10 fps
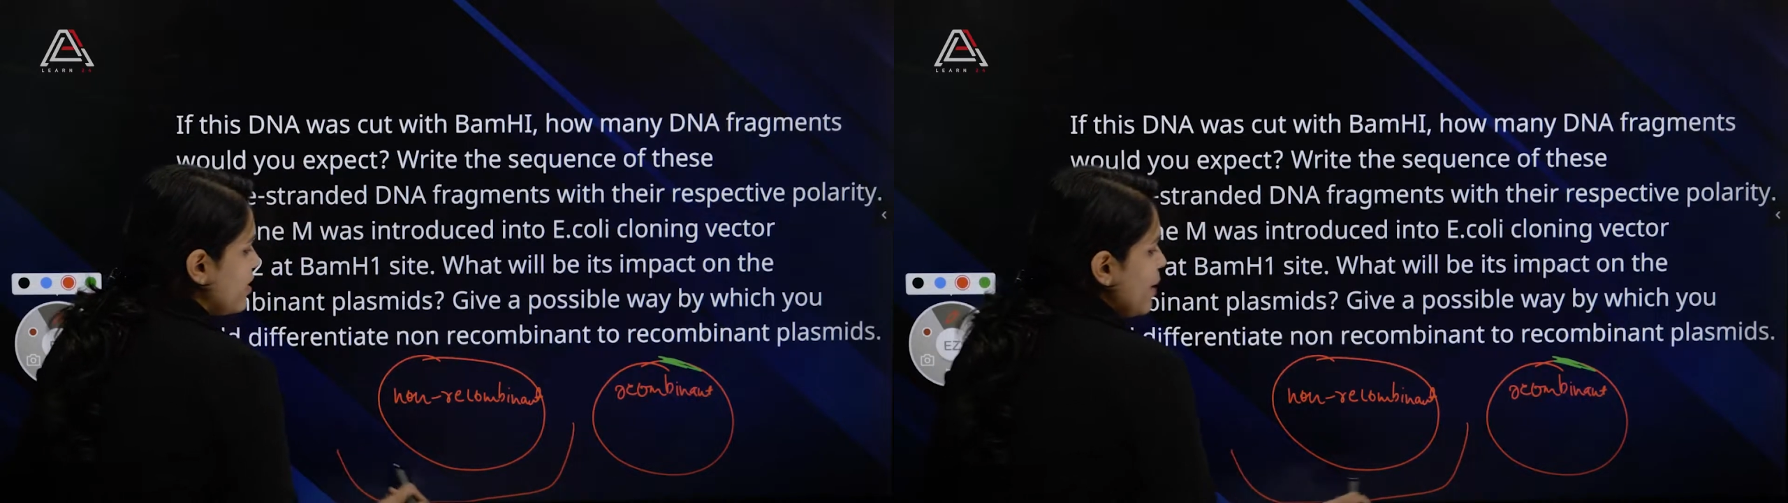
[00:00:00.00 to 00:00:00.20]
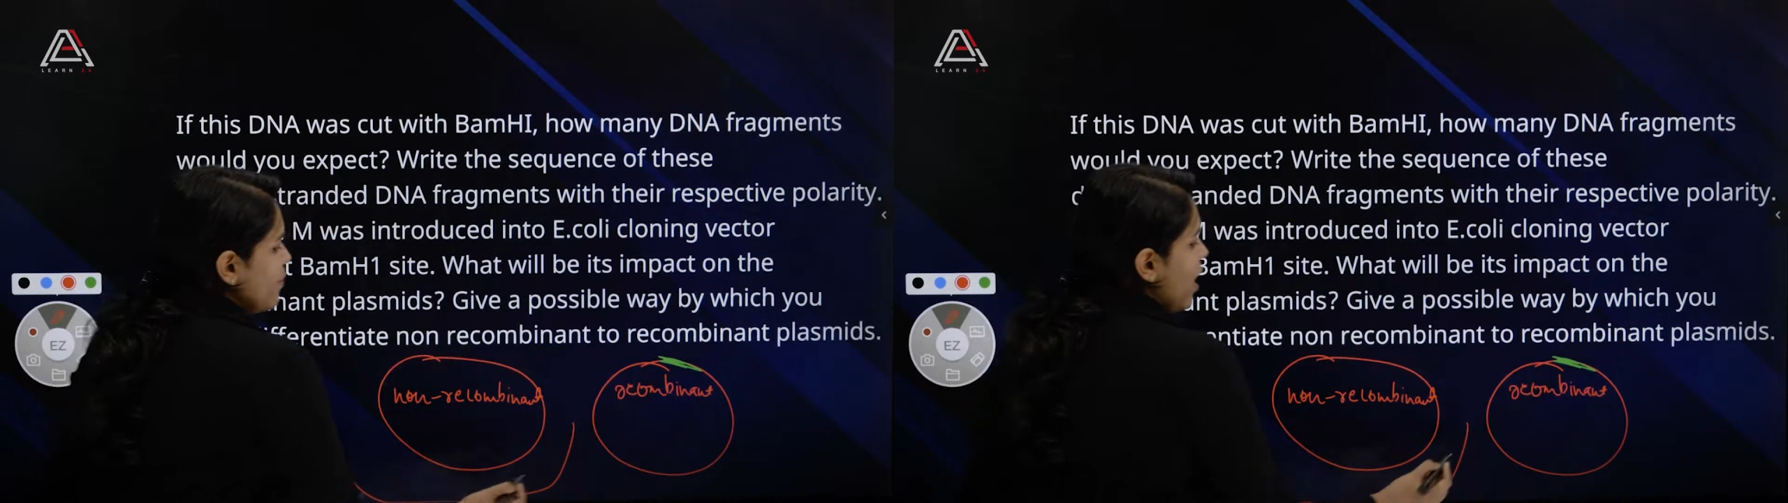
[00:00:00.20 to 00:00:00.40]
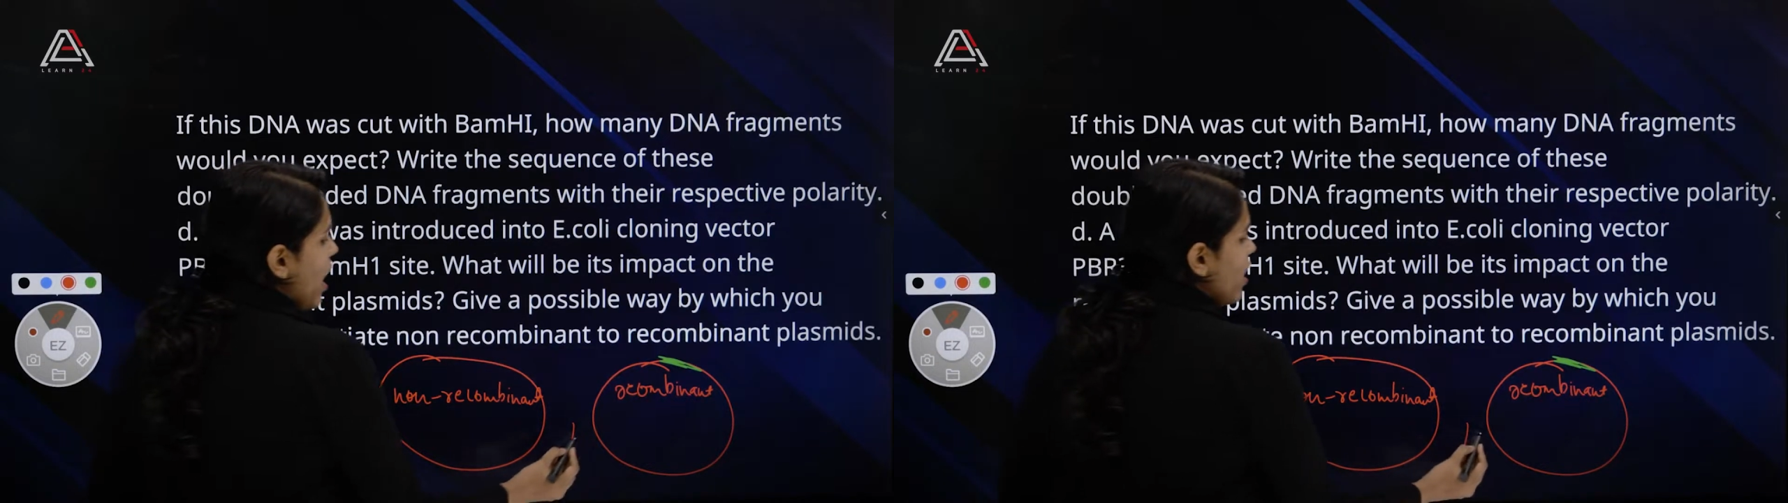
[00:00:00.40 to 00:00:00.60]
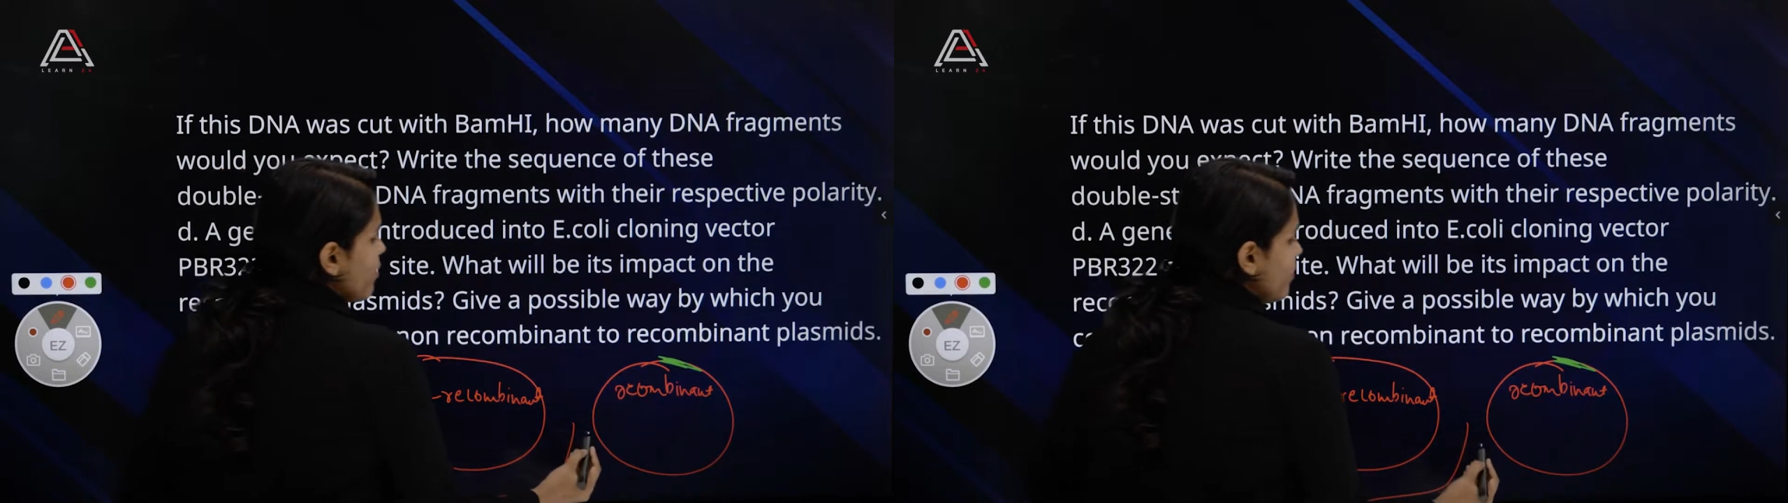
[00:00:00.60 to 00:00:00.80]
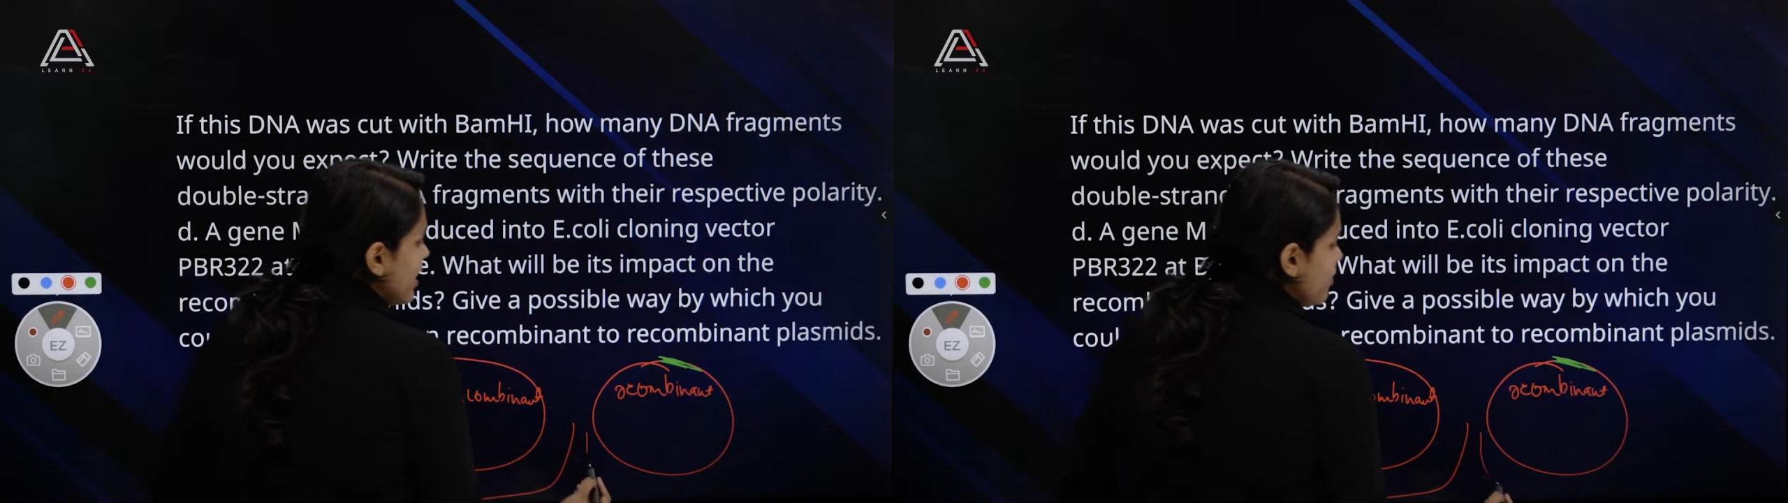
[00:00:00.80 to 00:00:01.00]
them
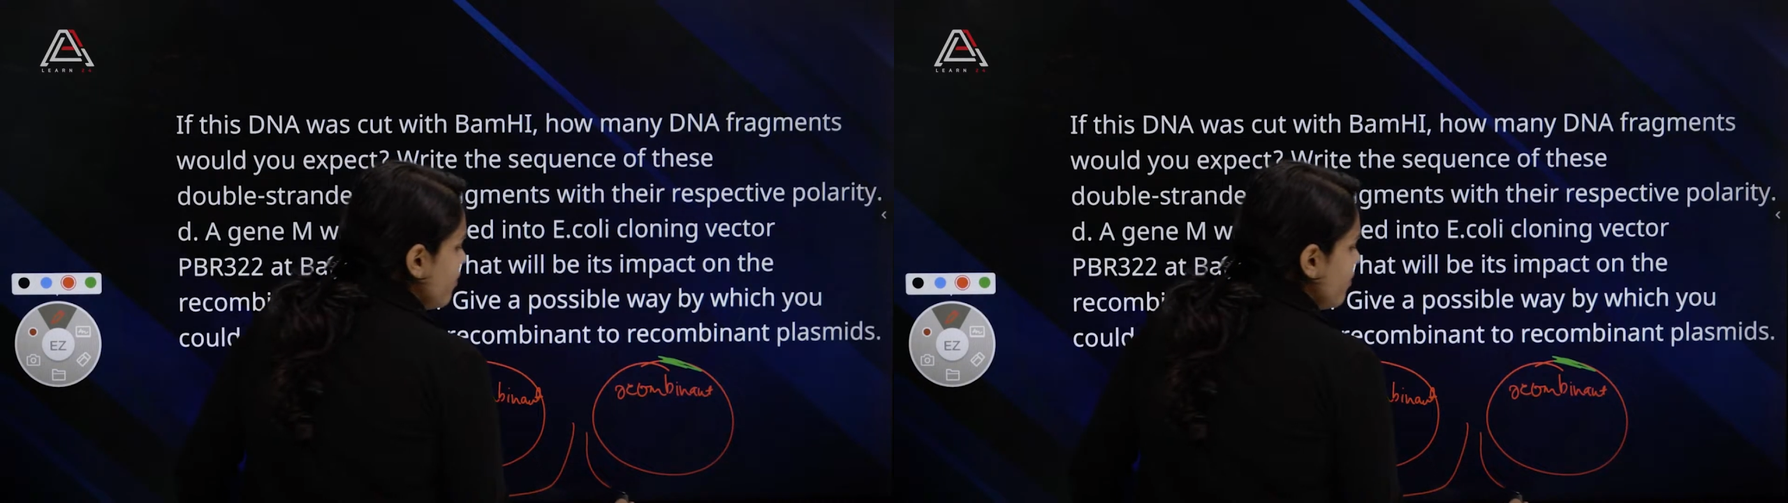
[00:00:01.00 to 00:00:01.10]
are being